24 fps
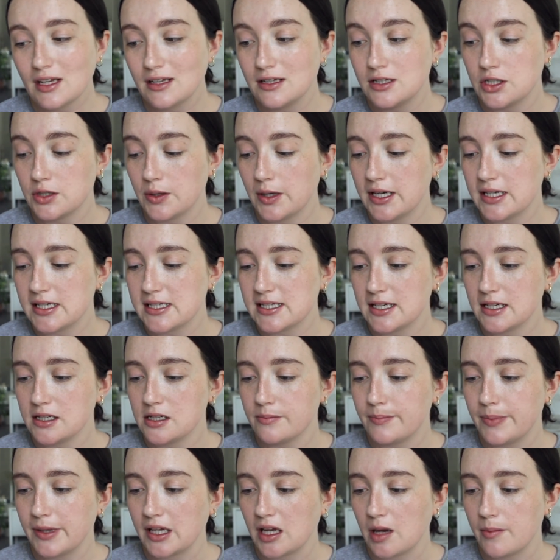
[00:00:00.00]
so I
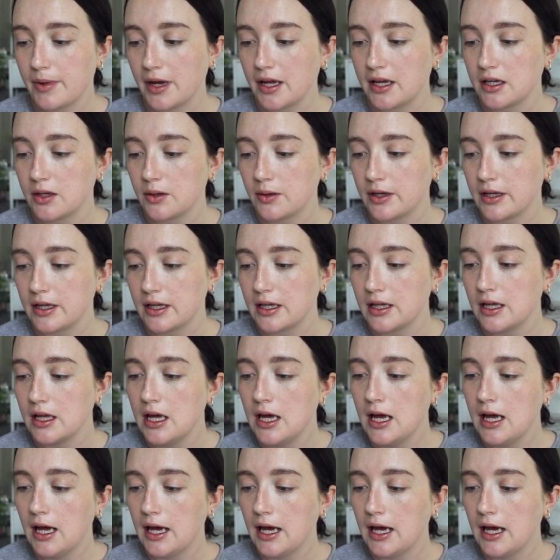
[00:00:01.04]
decided to pick up anyway.